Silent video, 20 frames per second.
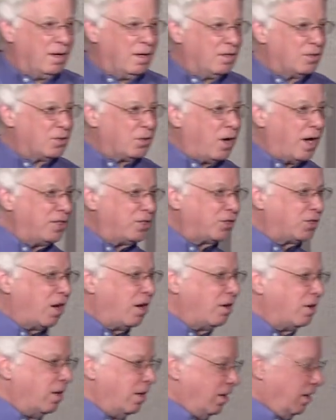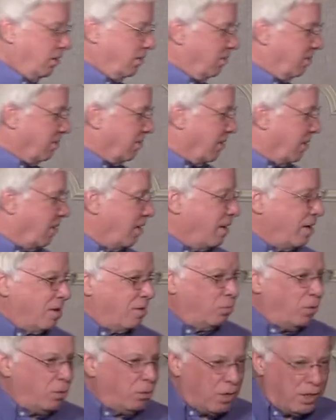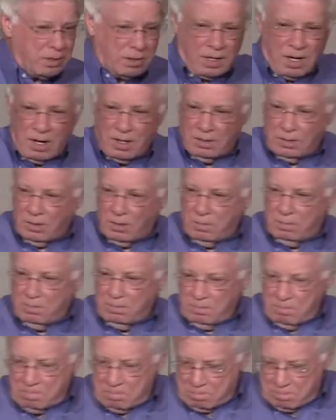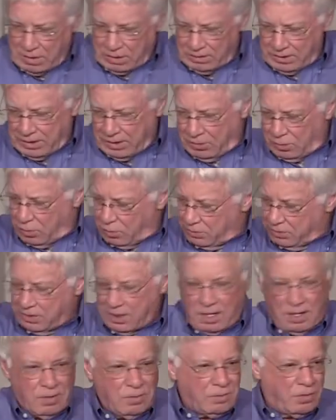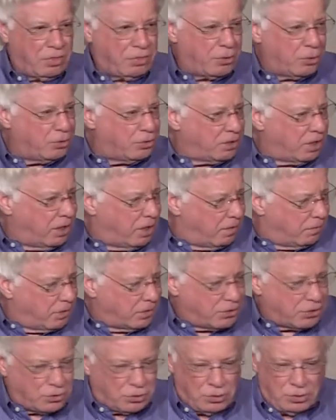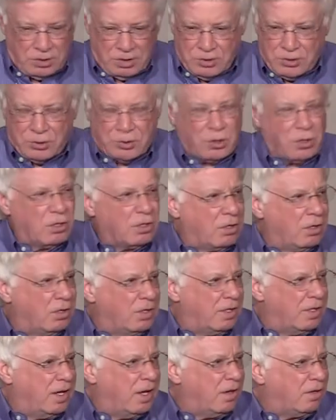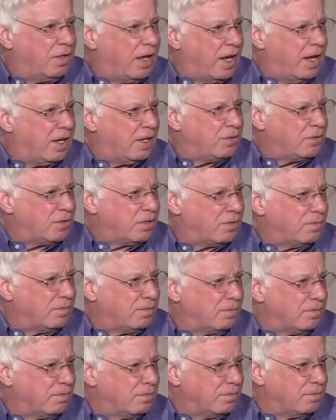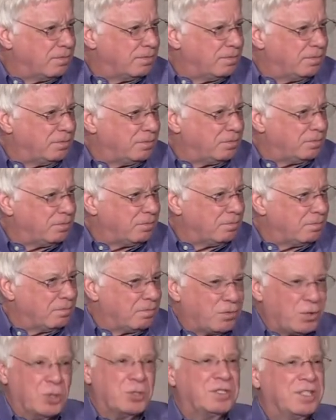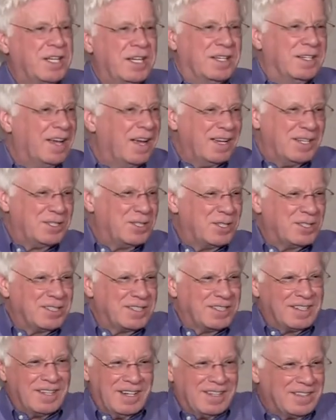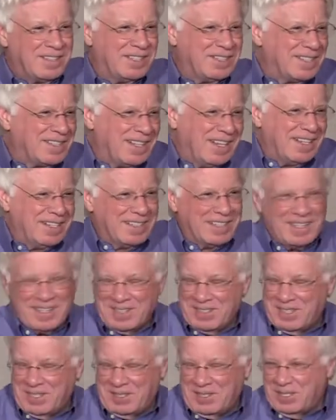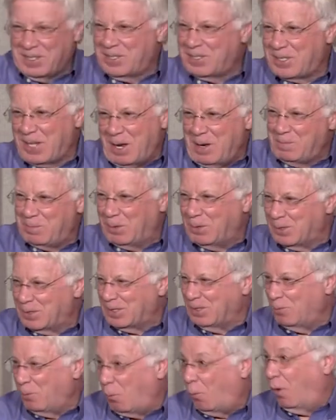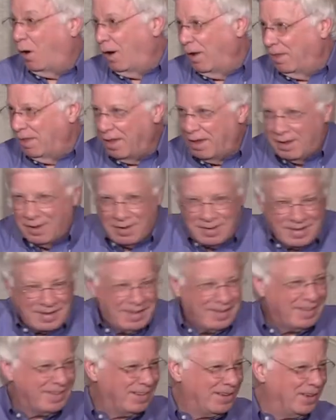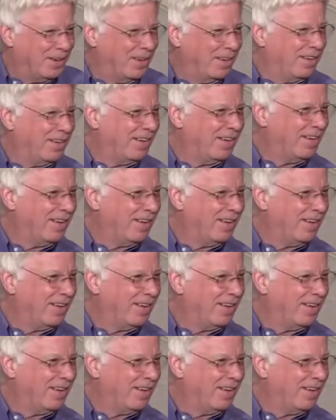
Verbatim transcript: So I started it. We went and got a little building in a hotel, and 13 of us stood in a circle and held hands. 13, just, just like the disciples in one, you know.